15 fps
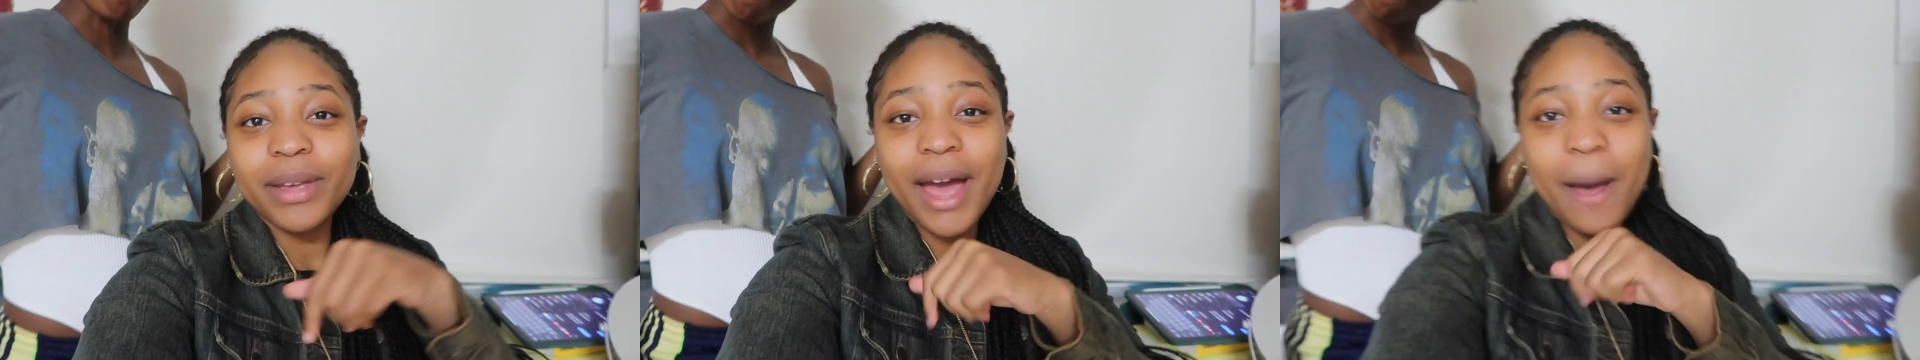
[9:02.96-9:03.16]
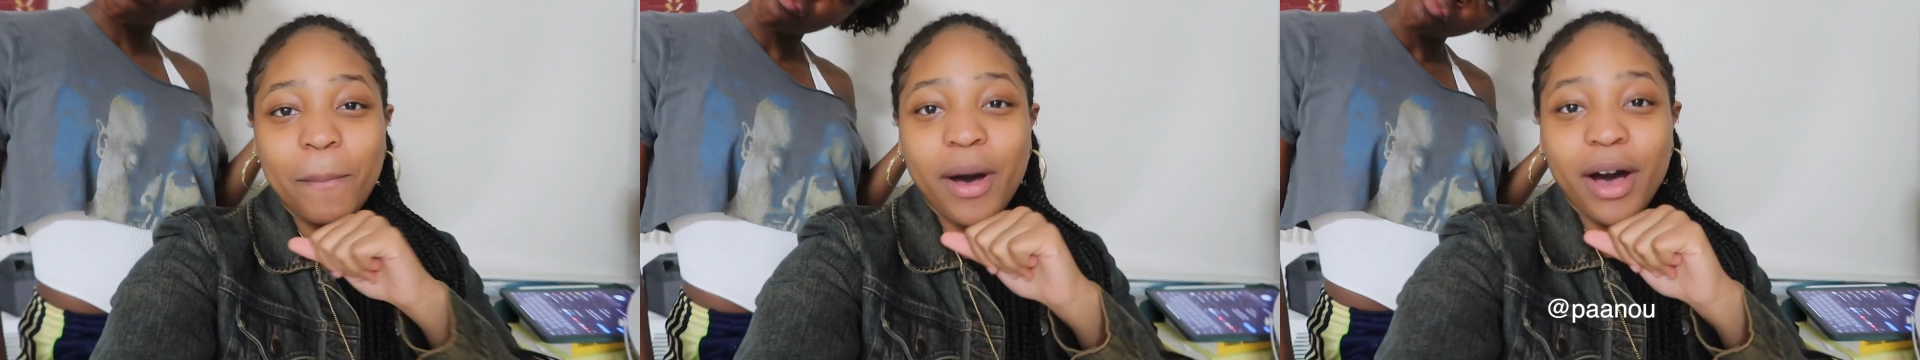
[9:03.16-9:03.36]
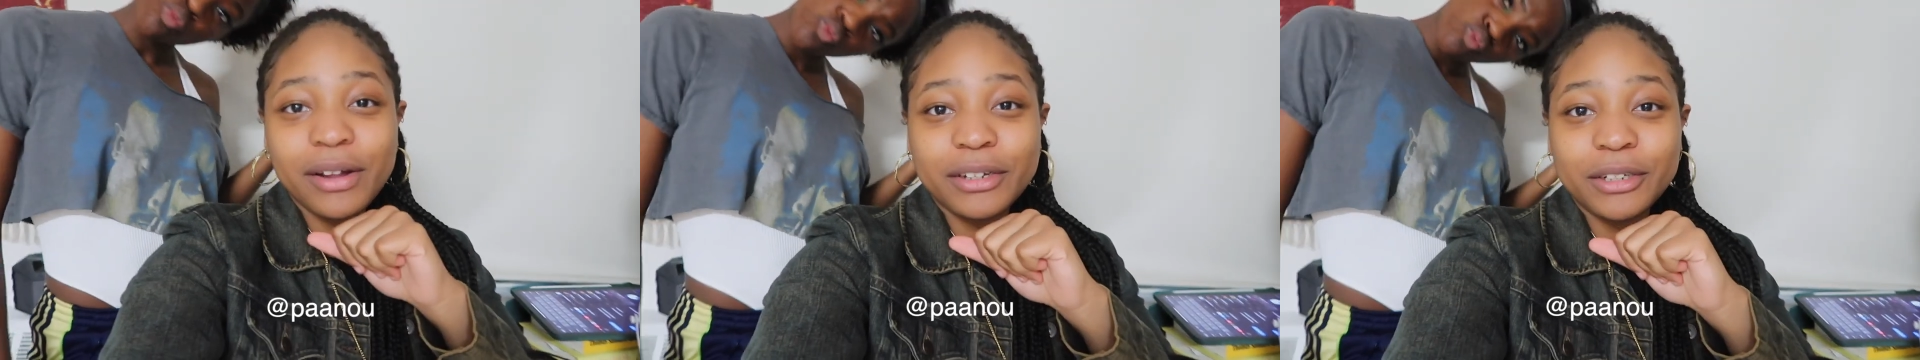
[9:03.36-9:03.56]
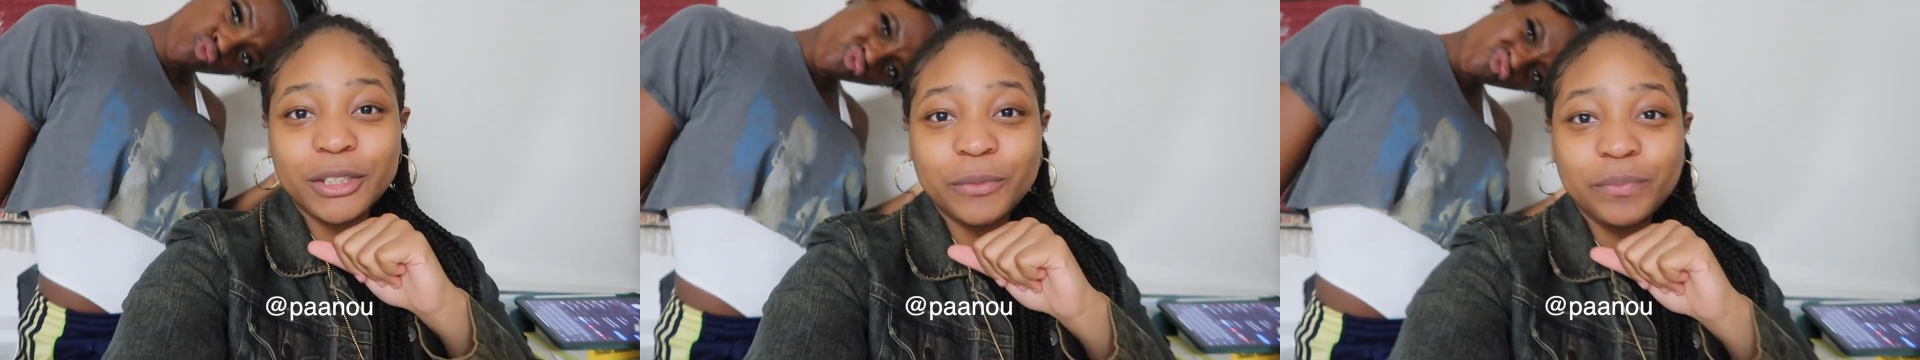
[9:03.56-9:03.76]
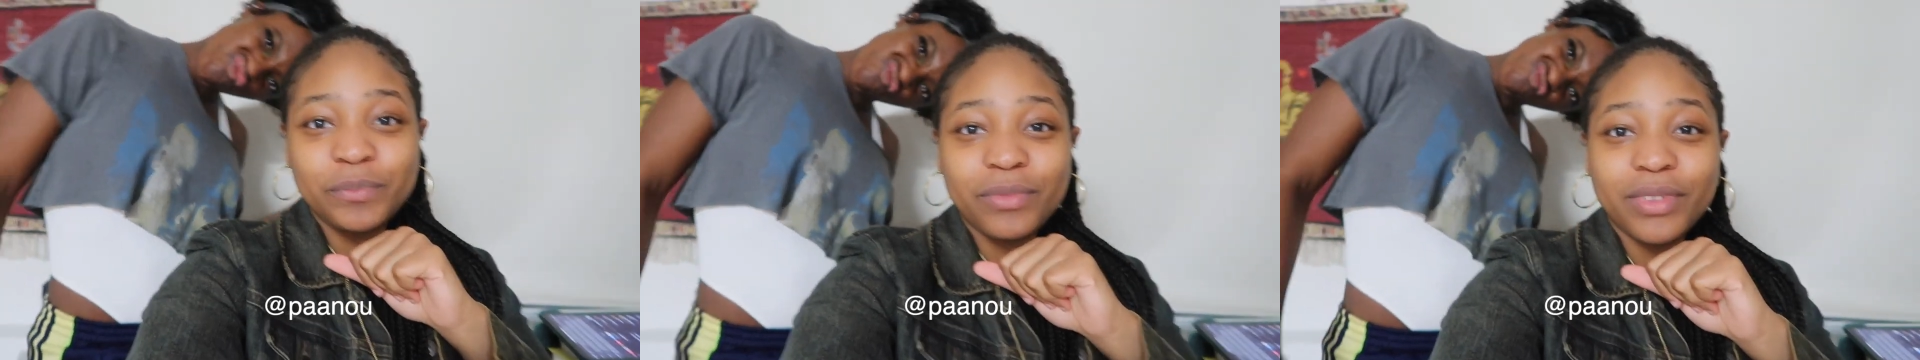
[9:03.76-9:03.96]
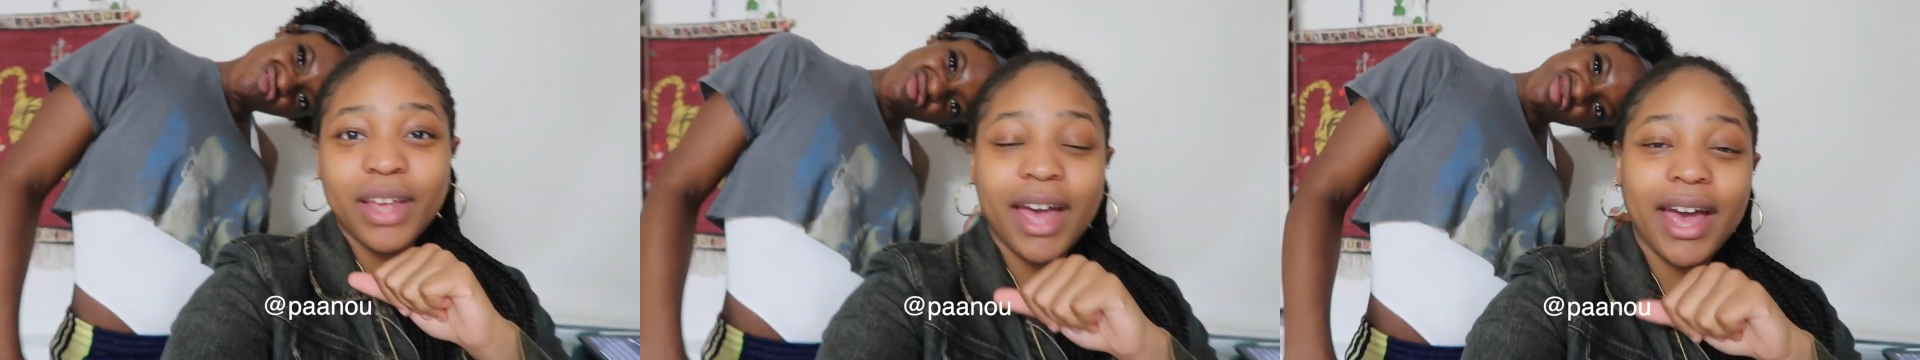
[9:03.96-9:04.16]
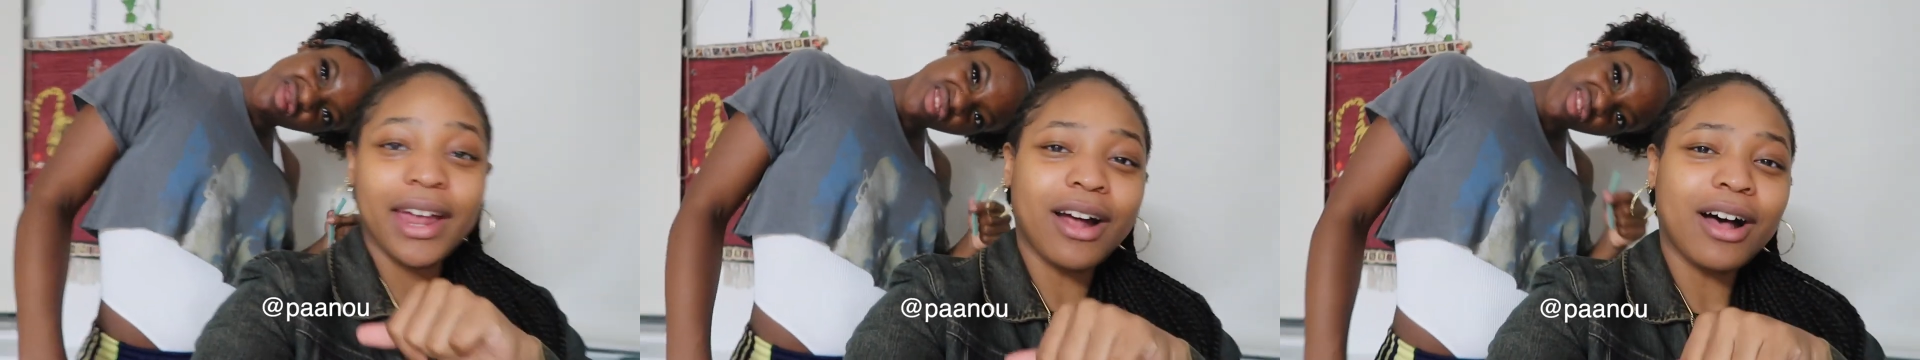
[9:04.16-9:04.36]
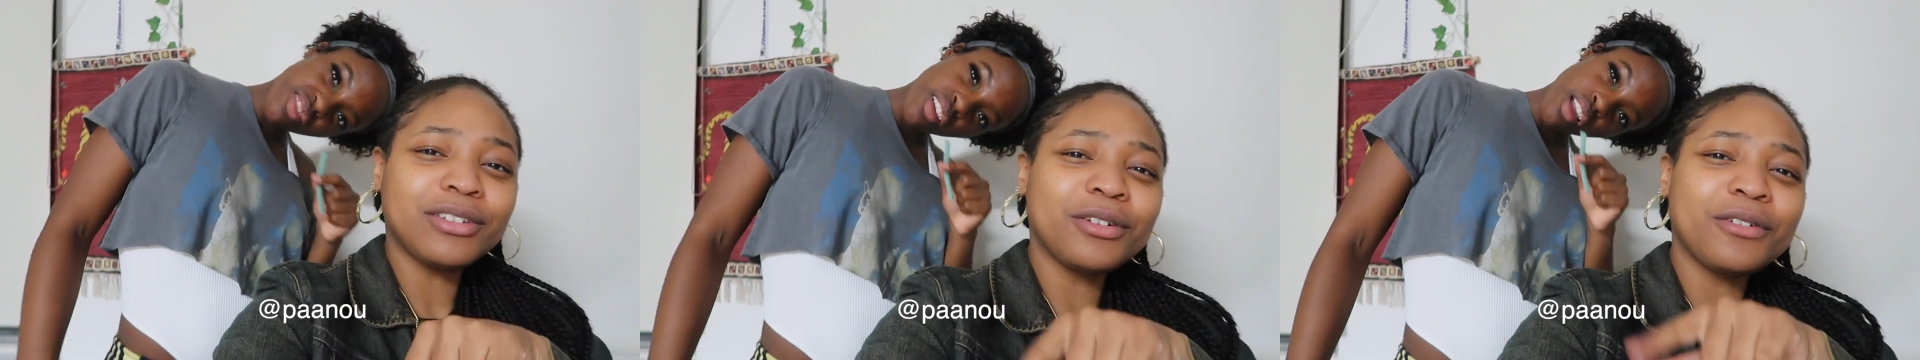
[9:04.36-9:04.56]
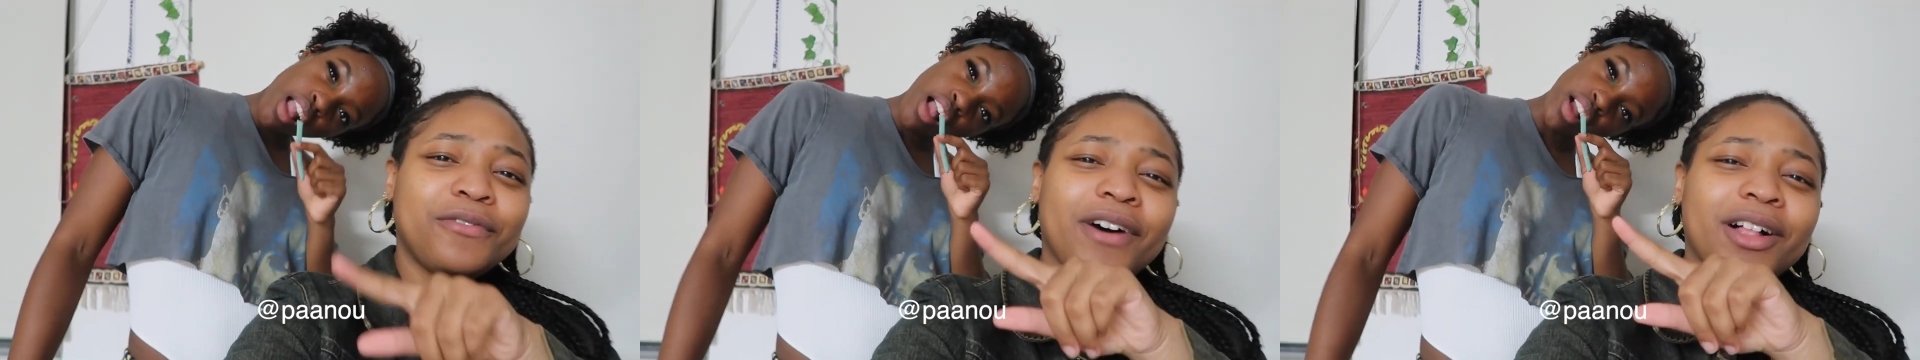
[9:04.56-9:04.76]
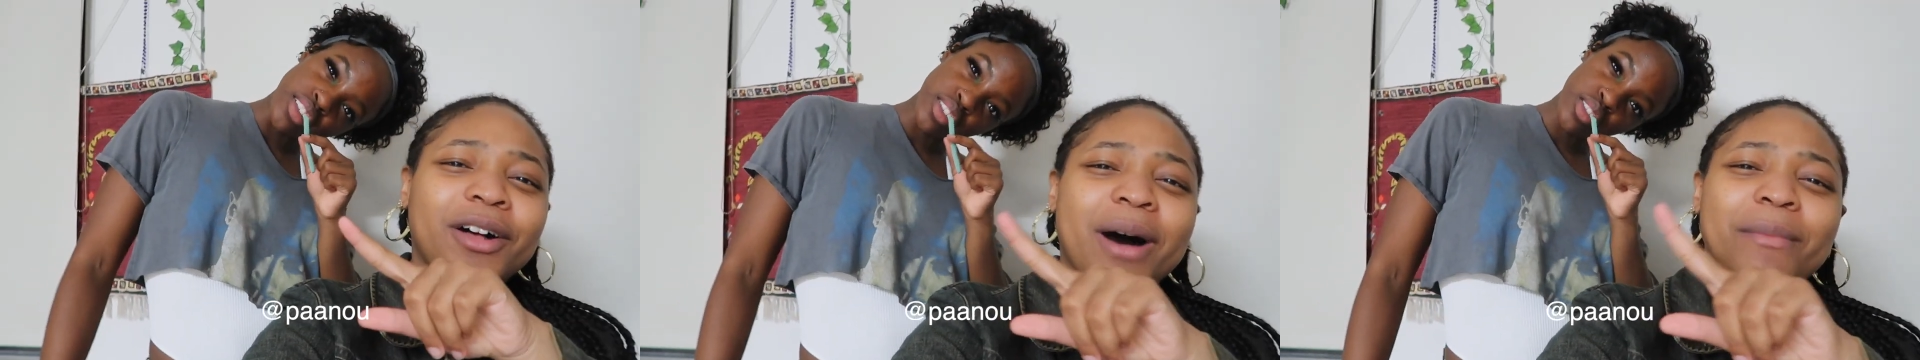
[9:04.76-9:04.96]
me at Panou, and also
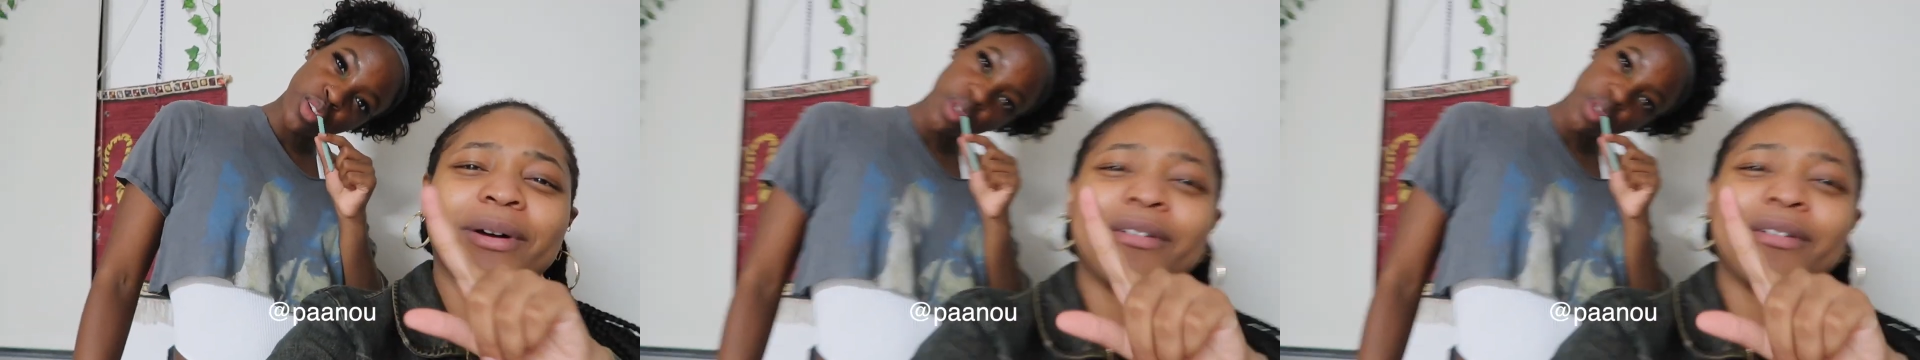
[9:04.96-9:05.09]
follow all